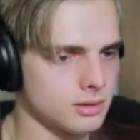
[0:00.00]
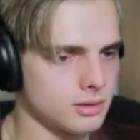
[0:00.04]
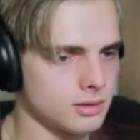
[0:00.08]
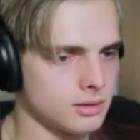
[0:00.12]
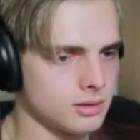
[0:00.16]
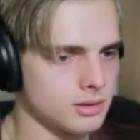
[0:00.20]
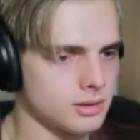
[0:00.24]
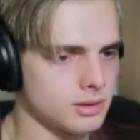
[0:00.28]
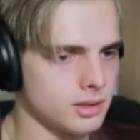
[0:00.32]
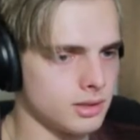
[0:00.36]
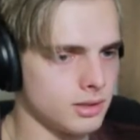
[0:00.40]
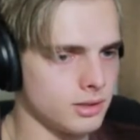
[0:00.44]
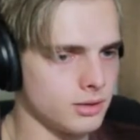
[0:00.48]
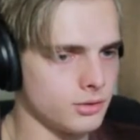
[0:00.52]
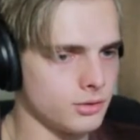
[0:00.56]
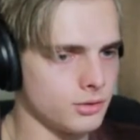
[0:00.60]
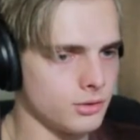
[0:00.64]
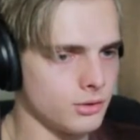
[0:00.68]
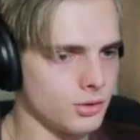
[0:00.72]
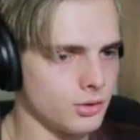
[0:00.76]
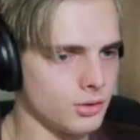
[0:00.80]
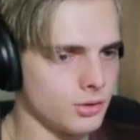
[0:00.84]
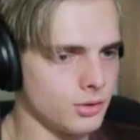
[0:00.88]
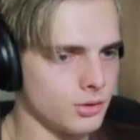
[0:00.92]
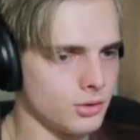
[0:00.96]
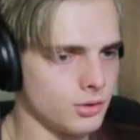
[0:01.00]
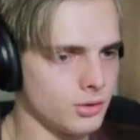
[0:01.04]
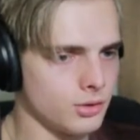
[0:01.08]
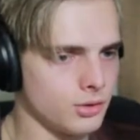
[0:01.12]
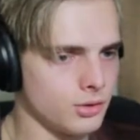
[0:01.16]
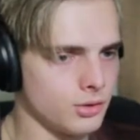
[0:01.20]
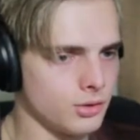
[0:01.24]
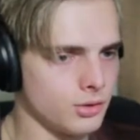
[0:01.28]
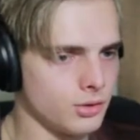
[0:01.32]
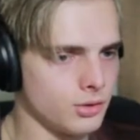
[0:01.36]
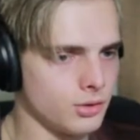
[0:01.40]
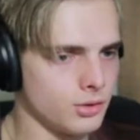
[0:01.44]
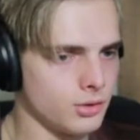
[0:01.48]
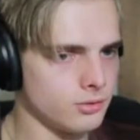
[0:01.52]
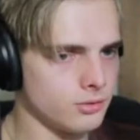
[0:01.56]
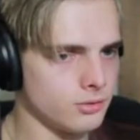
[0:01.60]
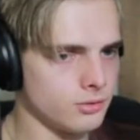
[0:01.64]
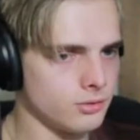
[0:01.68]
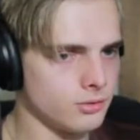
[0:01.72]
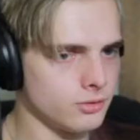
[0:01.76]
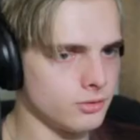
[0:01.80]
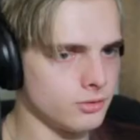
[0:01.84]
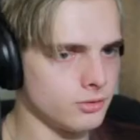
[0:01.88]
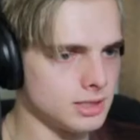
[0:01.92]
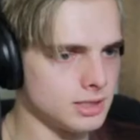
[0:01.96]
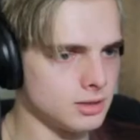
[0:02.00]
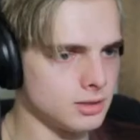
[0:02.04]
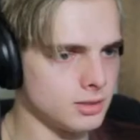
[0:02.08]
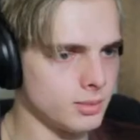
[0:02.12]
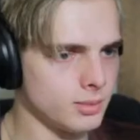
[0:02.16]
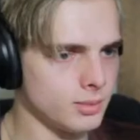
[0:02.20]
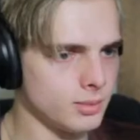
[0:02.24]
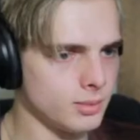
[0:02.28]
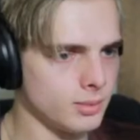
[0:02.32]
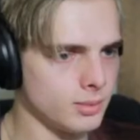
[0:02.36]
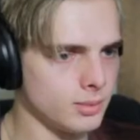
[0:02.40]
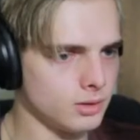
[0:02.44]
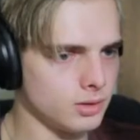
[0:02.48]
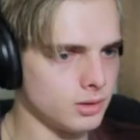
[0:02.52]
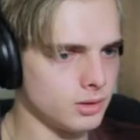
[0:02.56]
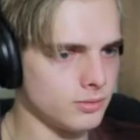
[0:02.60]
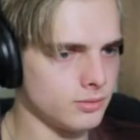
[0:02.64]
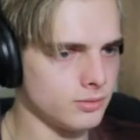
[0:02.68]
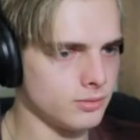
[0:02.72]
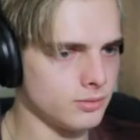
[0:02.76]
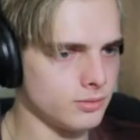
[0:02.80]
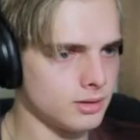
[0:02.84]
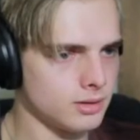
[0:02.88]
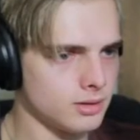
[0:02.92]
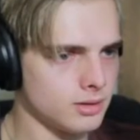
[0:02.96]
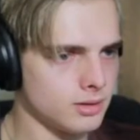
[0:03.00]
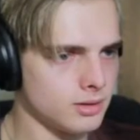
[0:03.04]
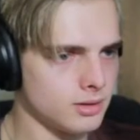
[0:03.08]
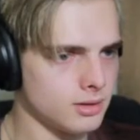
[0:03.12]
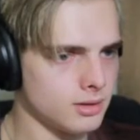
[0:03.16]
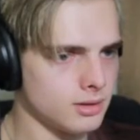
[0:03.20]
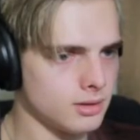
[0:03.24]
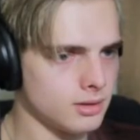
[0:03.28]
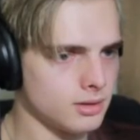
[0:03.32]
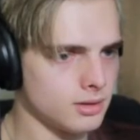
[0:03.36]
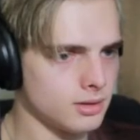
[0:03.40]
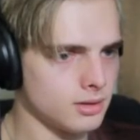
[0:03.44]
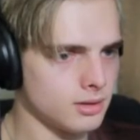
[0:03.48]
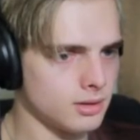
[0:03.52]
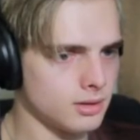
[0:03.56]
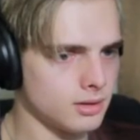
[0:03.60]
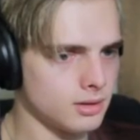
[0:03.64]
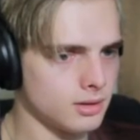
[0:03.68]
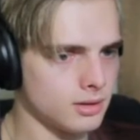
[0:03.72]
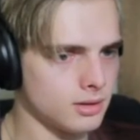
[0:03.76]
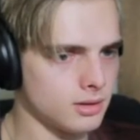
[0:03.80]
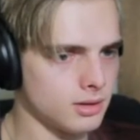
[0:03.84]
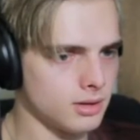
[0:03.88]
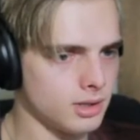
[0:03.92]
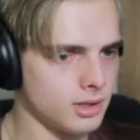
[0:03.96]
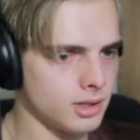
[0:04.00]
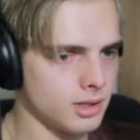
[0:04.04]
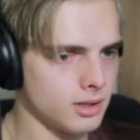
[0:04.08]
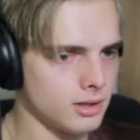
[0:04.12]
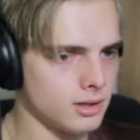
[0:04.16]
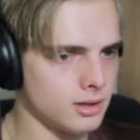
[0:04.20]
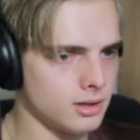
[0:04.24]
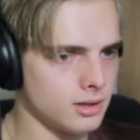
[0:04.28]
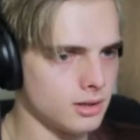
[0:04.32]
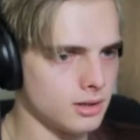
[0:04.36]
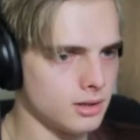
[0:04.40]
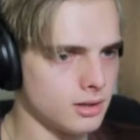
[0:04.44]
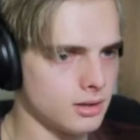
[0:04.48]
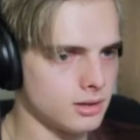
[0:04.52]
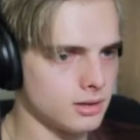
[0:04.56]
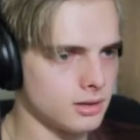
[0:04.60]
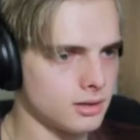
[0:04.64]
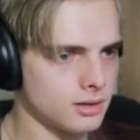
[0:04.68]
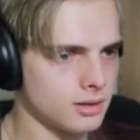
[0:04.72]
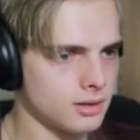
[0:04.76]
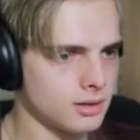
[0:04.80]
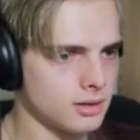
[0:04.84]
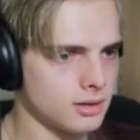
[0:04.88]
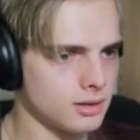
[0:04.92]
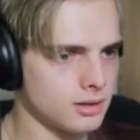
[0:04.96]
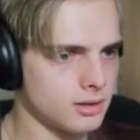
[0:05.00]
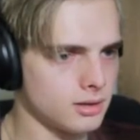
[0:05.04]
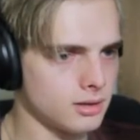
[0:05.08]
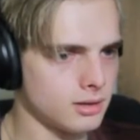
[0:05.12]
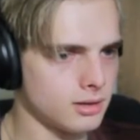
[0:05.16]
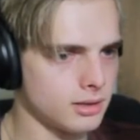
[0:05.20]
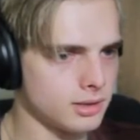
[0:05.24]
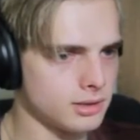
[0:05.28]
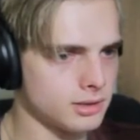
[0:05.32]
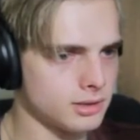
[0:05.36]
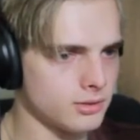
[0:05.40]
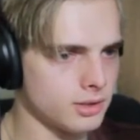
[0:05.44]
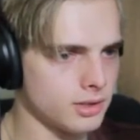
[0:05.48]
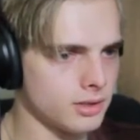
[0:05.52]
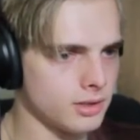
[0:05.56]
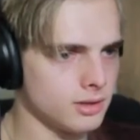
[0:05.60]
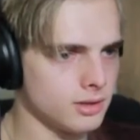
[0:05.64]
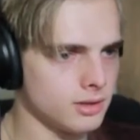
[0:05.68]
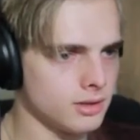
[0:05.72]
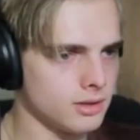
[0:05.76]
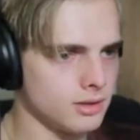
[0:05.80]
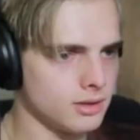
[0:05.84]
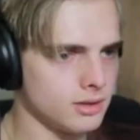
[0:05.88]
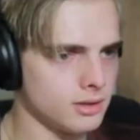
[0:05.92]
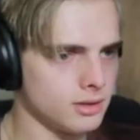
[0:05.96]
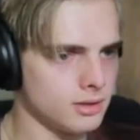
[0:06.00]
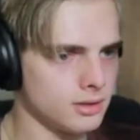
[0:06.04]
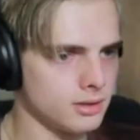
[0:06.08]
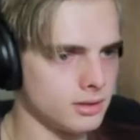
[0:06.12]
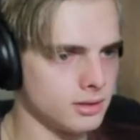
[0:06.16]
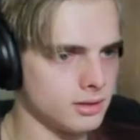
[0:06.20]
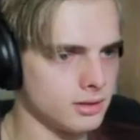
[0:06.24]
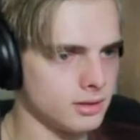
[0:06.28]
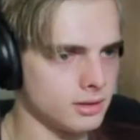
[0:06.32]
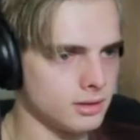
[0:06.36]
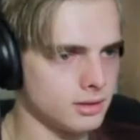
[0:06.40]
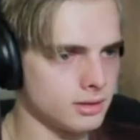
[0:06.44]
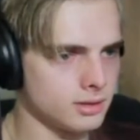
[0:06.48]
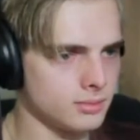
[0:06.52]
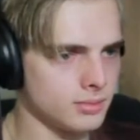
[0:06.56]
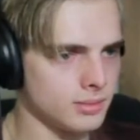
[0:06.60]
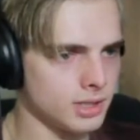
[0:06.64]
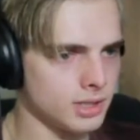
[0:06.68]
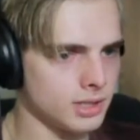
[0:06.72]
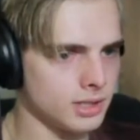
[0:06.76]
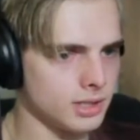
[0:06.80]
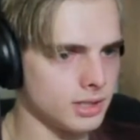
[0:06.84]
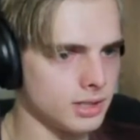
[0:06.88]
sit on thrones made out of their own feces by the look of it. Yeah, that's right. That's my